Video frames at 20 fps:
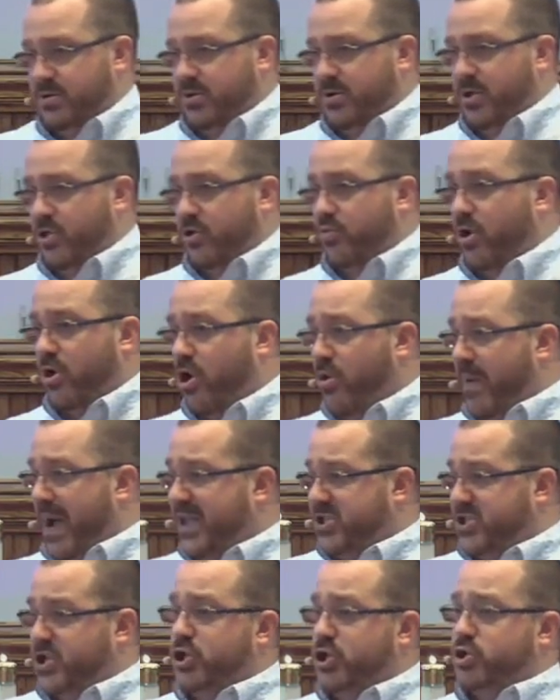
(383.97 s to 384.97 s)
The Rome has
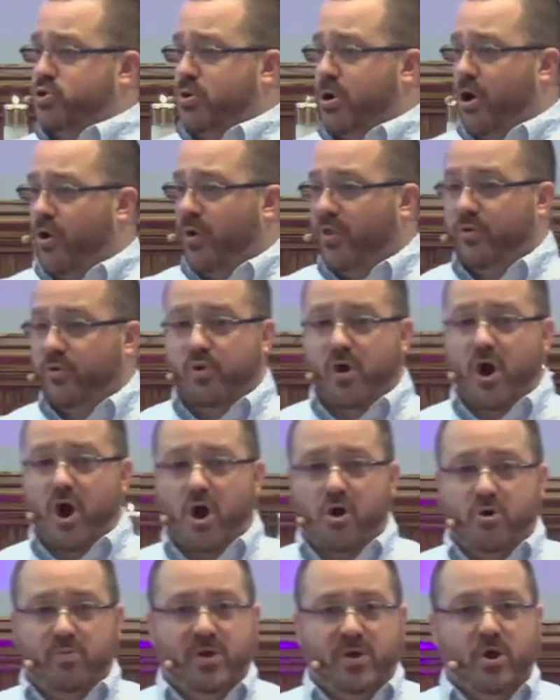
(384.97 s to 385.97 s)
control, and the
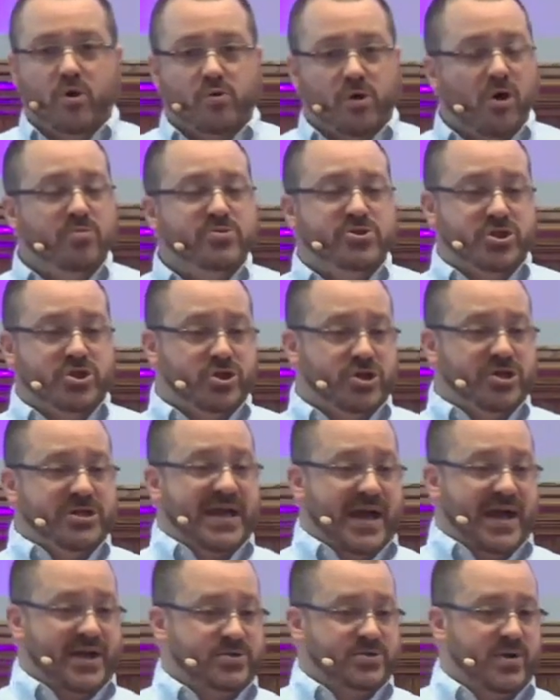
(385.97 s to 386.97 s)
Rome, Rome's the good
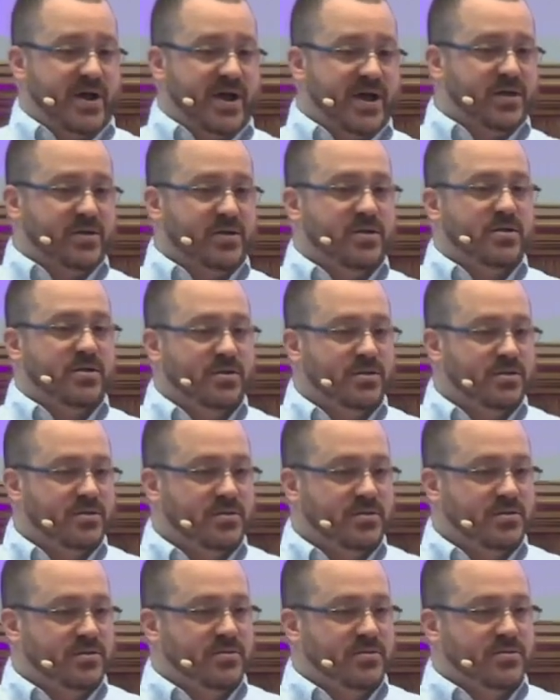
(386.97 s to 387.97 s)
guys, right?
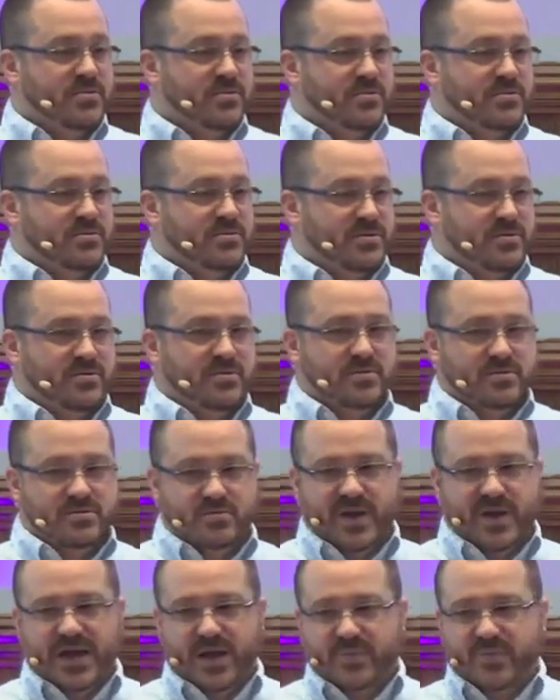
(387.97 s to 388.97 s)
Wake
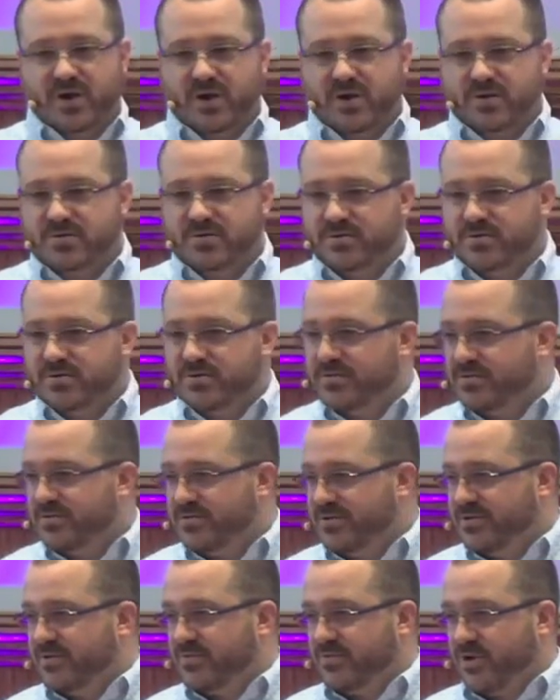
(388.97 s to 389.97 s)
up, y'all.
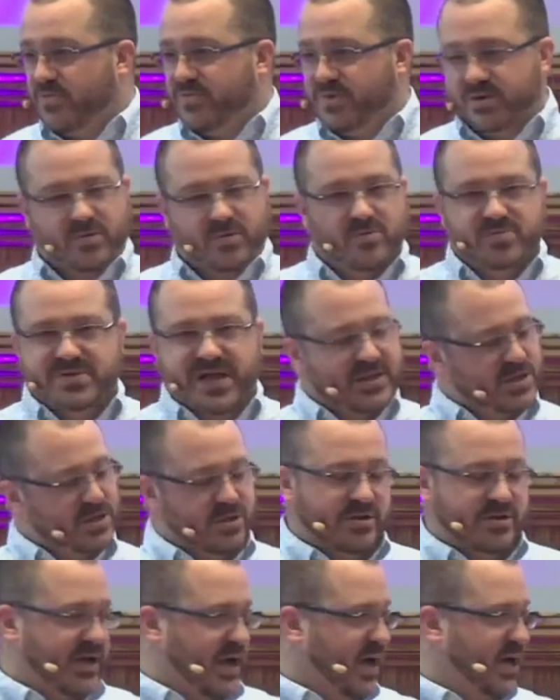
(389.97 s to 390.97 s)
Rome, Rome's not the good
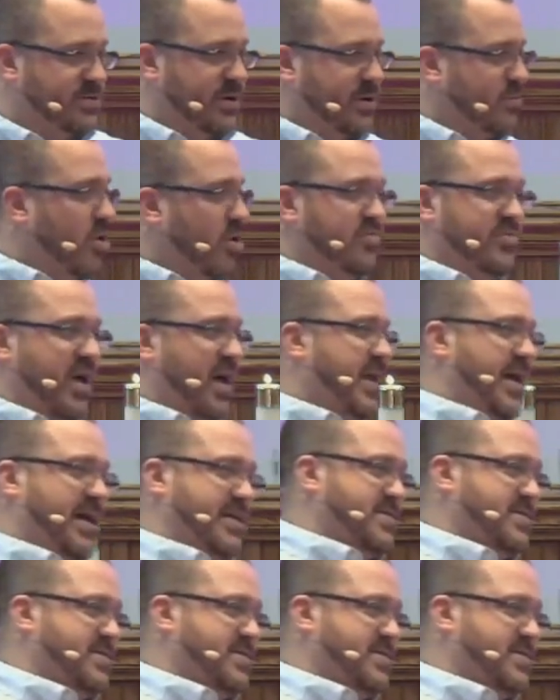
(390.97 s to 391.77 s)
guys. Right? Rome's not nice.